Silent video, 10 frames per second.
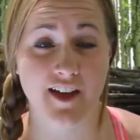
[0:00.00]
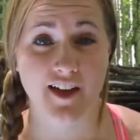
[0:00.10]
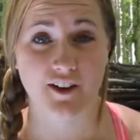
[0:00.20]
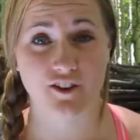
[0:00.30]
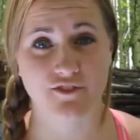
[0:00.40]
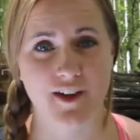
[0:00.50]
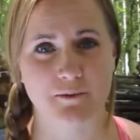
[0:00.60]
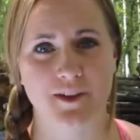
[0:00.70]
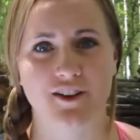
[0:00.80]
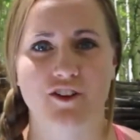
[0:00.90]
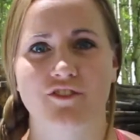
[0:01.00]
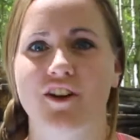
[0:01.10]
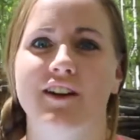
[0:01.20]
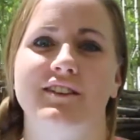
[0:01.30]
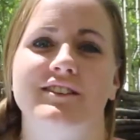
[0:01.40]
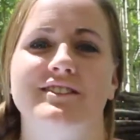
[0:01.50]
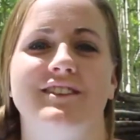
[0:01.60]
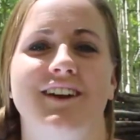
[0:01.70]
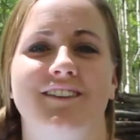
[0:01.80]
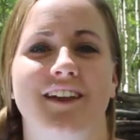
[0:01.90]
in our family and our friends,
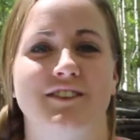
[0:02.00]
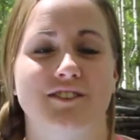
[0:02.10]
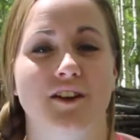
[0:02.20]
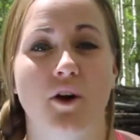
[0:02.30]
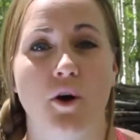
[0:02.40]
and that's